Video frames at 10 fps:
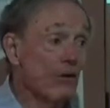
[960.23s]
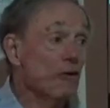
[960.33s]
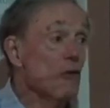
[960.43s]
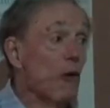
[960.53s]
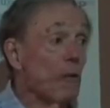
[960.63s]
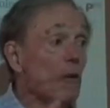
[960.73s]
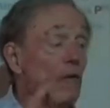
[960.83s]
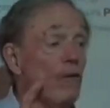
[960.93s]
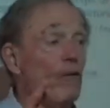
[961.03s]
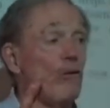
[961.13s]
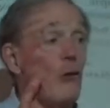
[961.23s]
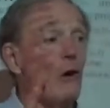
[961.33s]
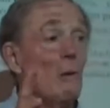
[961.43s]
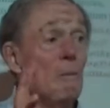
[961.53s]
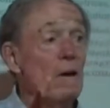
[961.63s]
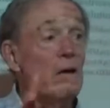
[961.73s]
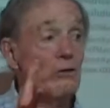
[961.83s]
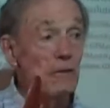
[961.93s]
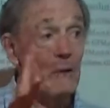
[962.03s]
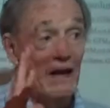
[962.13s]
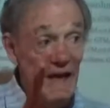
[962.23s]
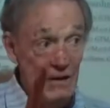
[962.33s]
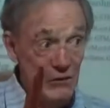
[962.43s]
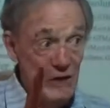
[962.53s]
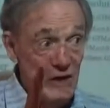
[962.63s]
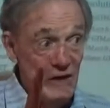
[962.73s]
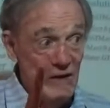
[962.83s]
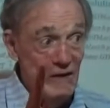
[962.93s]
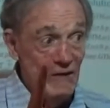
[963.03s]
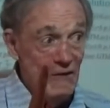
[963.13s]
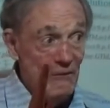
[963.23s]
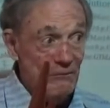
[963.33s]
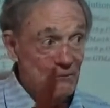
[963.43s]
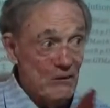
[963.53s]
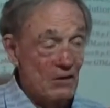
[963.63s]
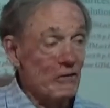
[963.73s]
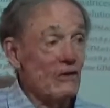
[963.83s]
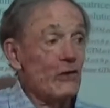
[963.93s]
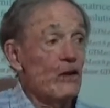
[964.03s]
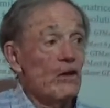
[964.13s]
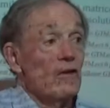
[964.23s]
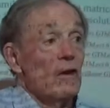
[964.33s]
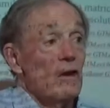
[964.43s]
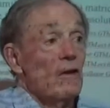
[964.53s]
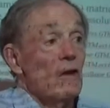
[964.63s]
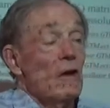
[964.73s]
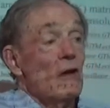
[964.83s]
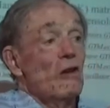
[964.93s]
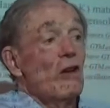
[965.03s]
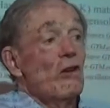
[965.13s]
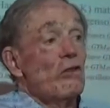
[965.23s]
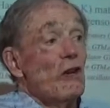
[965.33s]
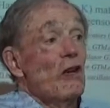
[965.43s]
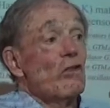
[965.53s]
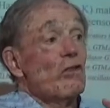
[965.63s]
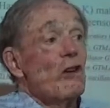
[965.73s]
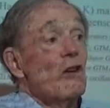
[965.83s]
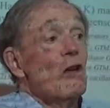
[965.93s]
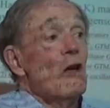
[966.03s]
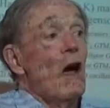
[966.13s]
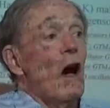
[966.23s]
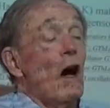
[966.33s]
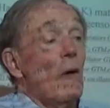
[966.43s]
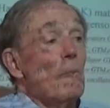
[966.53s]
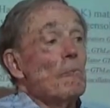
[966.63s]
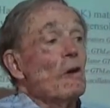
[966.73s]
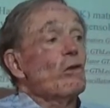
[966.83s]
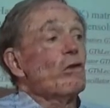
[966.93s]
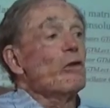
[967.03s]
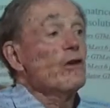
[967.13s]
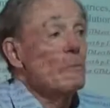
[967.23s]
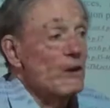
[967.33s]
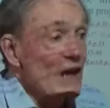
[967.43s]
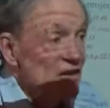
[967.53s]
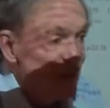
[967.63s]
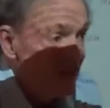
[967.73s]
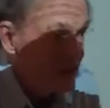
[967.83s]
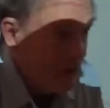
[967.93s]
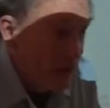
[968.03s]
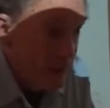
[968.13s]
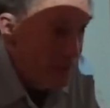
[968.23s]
the normal form demand is, is, is, is um, sufficient but not necessary.